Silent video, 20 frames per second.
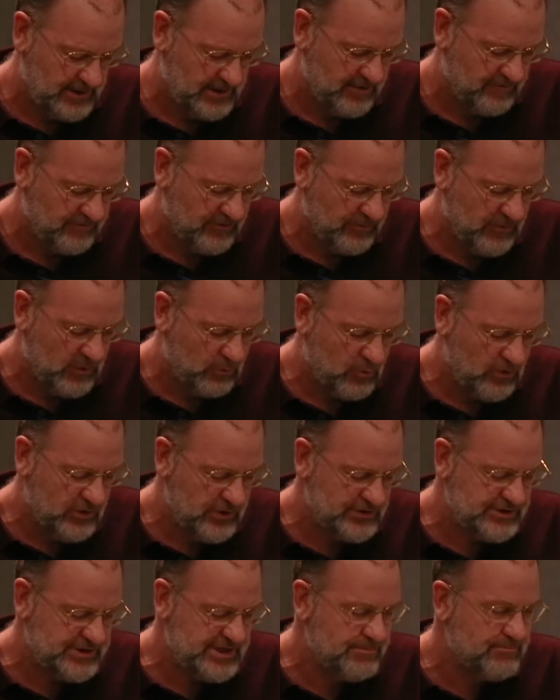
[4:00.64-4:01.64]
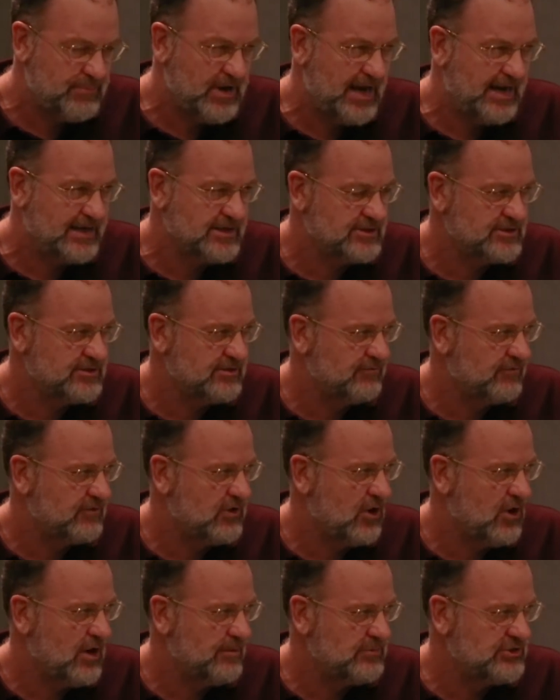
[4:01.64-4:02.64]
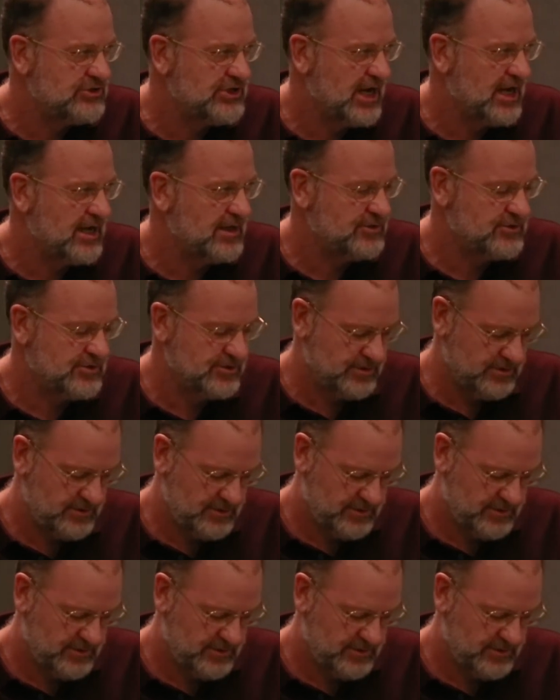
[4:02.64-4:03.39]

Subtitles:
from the worst impacts of climate change.